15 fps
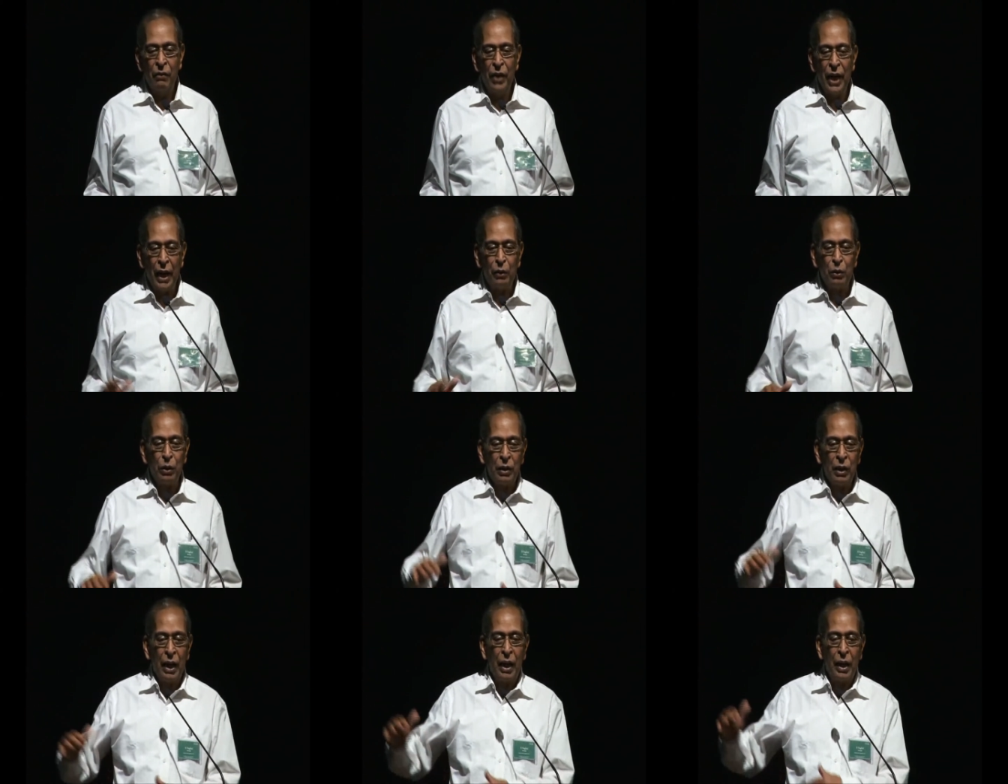We had
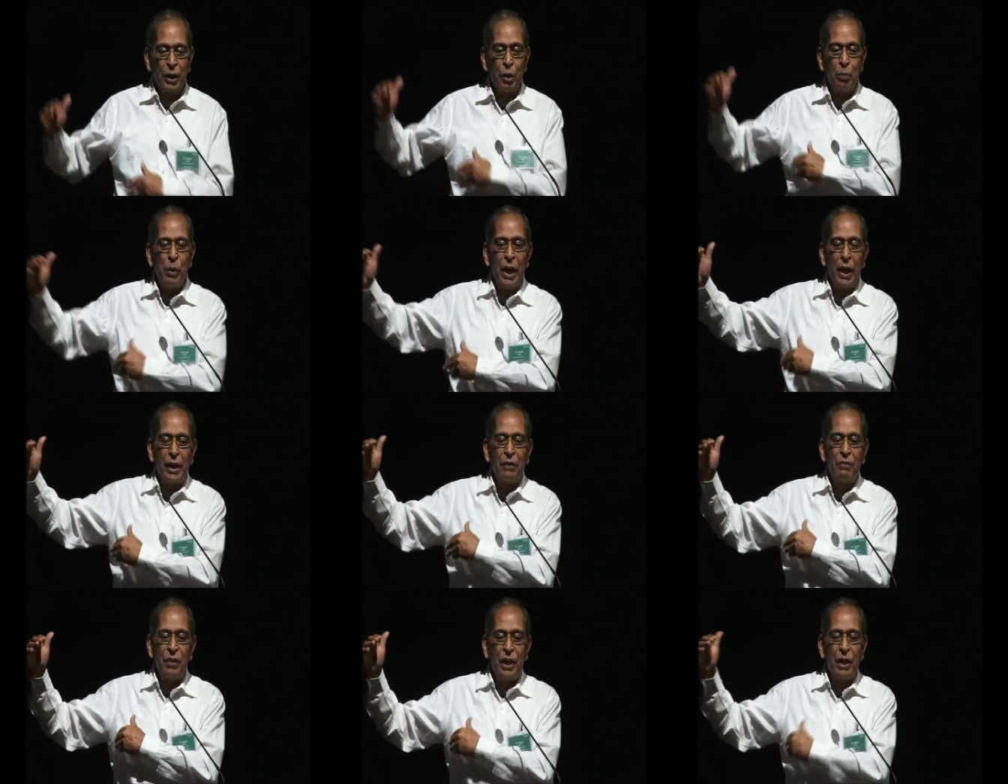to
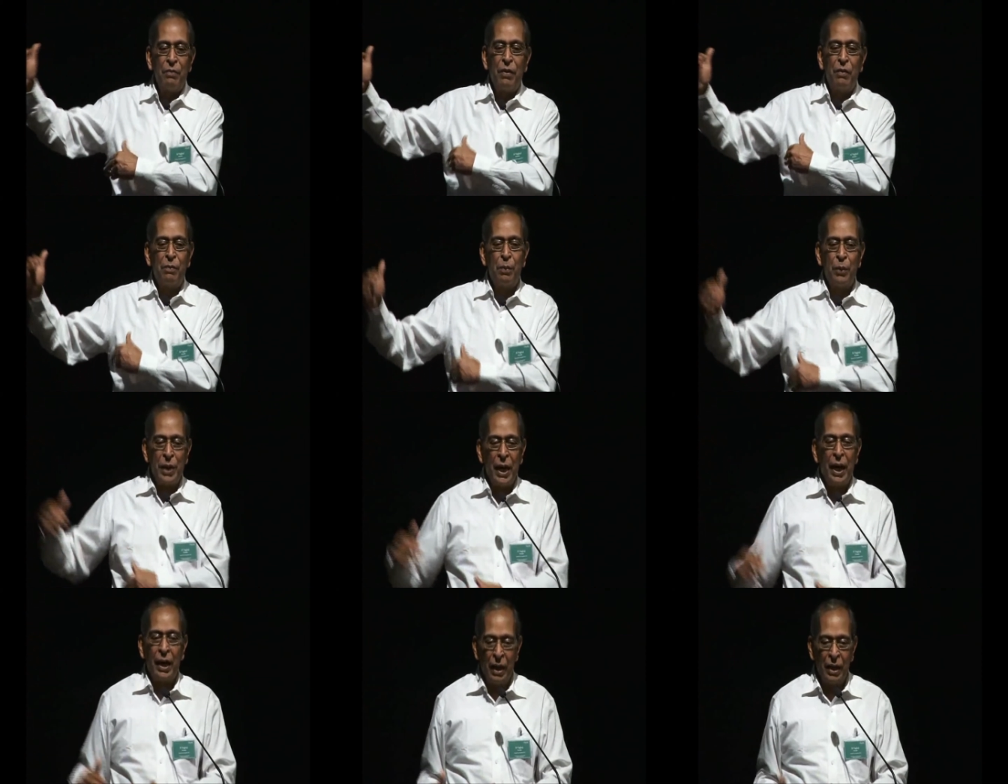accumulate enough of
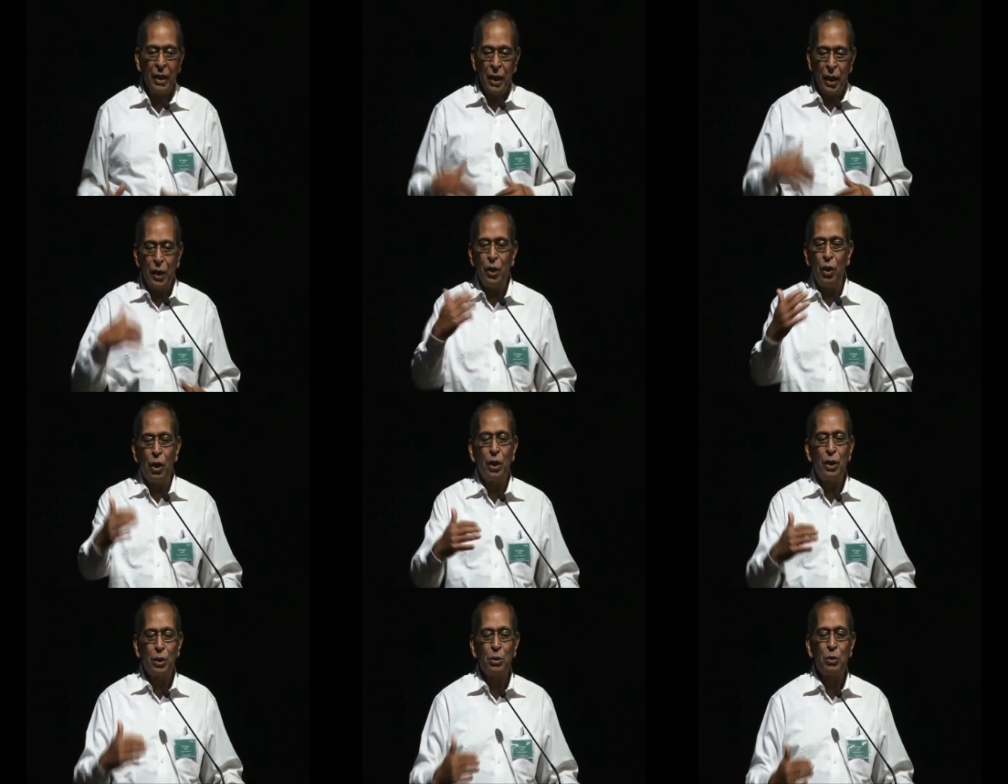punya in
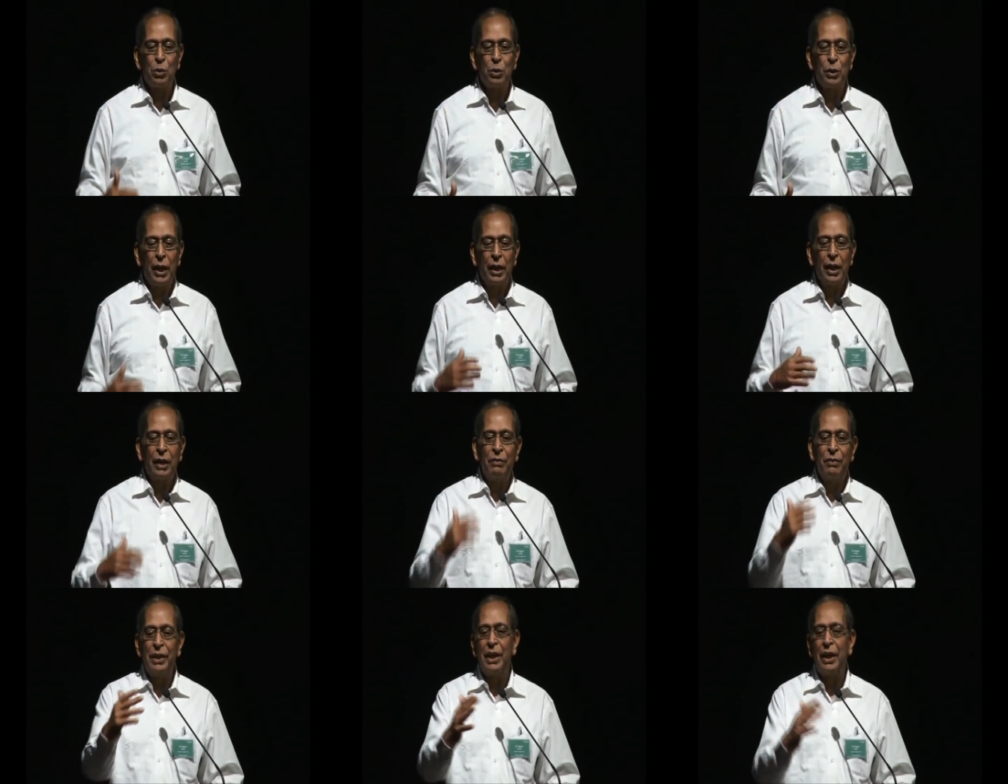order to do that
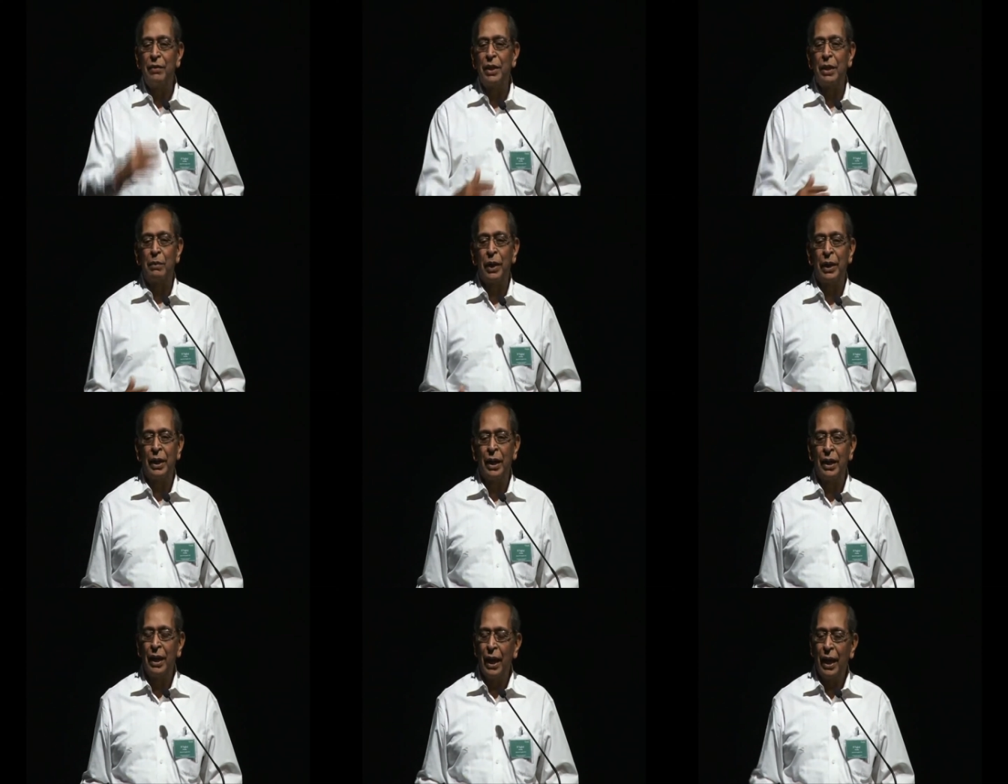and we gave the right.